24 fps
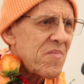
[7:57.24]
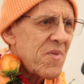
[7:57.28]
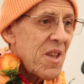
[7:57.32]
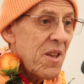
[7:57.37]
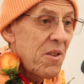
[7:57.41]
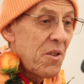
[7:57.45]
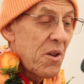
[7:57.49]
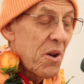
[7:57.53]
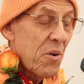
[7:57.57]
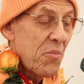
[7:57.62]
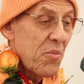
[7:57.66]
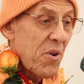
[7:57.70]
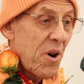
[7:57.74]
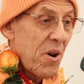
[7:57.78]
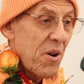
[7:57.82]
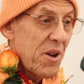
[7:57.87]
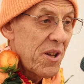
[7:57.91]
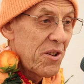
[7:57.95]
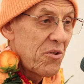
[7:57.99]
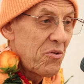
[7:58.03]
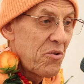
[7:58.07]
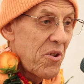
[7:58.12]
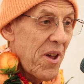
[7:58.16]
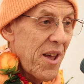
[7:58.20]
they're very
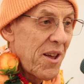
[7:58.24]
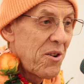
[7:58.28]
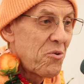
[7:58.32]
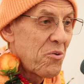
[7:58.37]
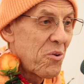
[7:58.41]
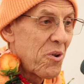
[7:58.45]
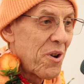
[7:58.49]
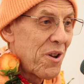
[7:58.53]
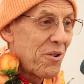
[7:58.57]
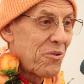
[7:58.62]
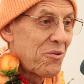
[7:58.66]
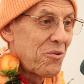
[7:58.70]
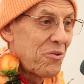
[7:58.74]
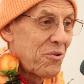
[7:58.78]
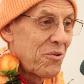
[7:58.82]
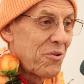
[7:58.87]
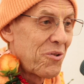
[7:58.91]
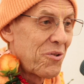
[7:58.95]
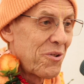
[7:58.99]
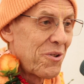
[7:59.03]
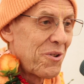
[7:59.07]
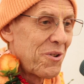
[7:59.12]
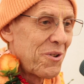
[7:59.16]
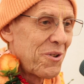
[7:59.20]
dangerous
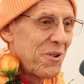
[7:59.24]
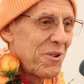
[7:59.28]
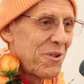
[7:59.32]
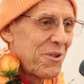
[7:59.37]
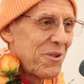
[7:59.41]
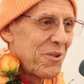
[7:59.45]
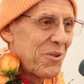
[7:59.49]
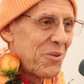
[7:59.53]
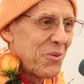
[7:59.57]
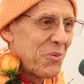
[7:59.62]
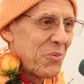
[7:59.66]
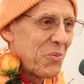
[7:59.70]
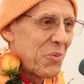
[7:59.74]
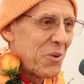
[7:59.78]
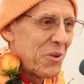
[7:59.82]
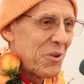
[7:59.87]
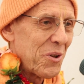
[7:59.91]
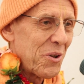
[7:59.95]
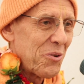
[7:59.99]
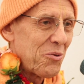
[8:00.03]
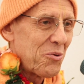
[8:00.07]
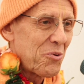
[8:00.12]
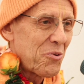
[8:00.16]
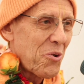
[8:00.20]
with
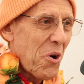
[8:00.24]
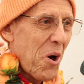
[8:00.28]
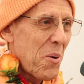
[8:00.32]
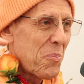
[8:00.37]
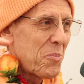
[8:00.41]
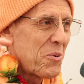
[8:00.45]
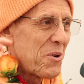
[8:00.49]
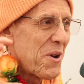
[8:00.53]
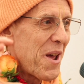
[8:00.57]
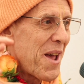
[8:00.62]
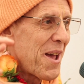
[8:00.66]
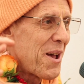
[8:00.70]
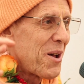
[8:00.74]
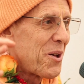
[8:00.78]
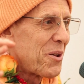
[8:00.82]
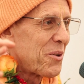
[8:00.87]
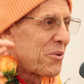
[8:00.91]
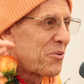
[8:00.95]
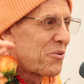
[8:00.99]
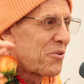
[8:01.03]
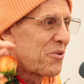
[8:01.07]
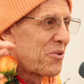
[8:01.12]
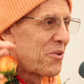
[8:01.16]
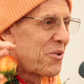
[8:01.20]
these sharp
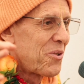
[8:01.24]
nails.